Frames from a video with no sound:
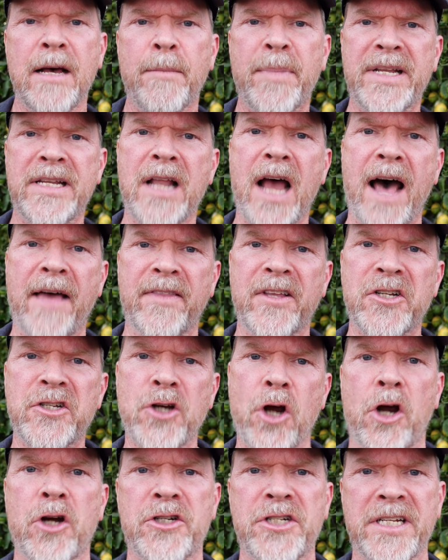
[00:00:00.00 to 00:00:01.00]
but not the
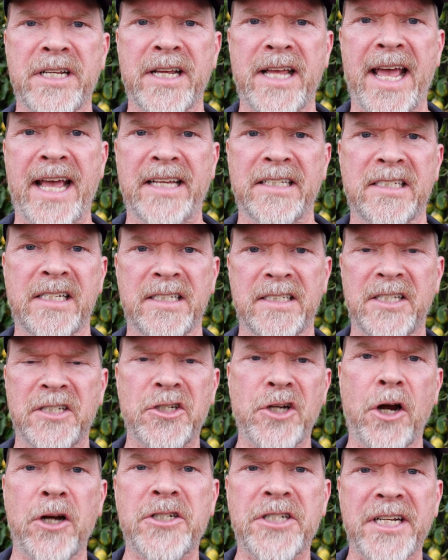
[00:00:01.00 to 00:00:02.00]
charging case, because the
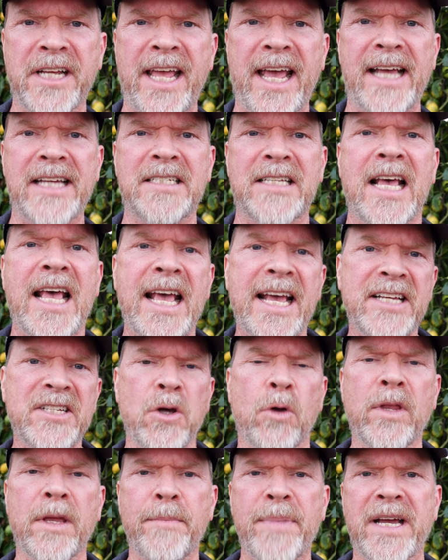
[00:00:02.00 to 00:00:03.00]
charging case is
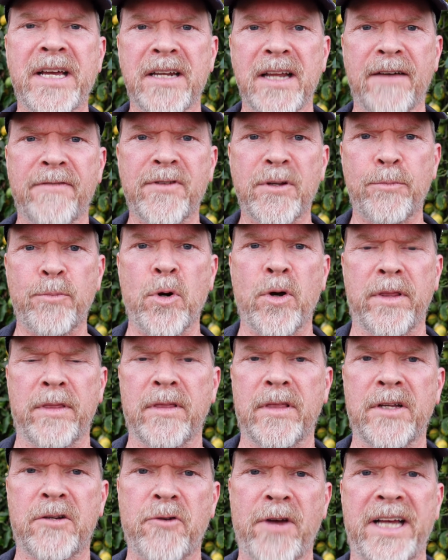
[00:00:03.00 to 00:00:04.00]
only big enough to put
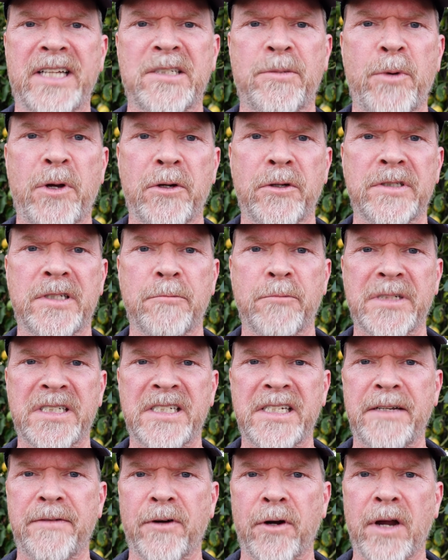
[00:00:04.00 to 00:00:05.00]
the transmitters and
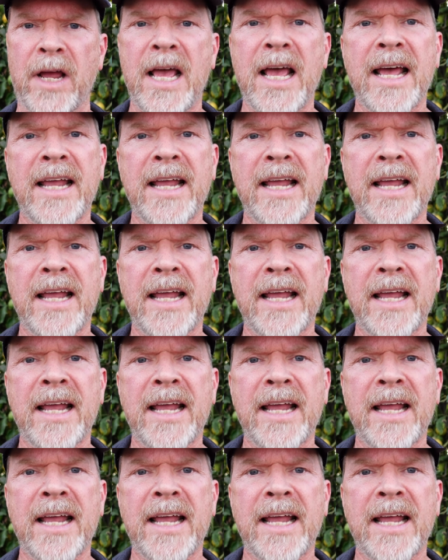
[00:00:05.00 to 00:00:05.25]
receiver.